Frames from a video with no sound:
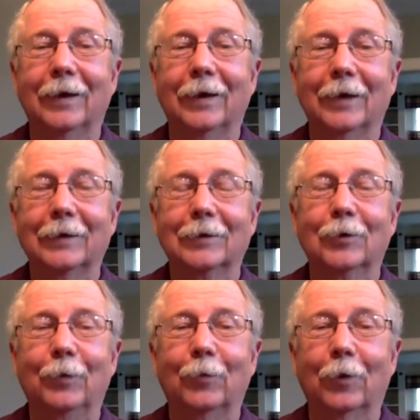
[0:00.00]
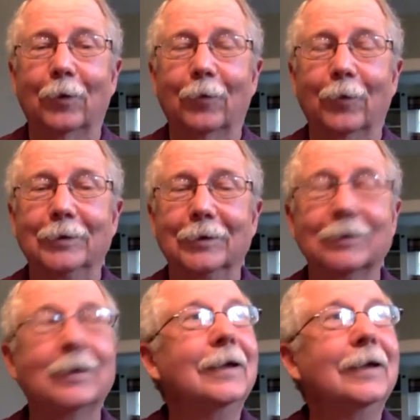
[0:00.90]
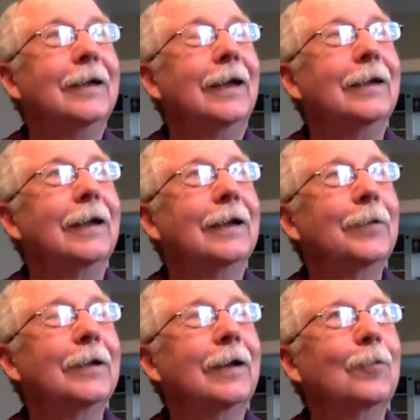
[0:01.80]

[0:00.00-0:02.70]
And that could yeah. be one of the reasons. And, and, let me,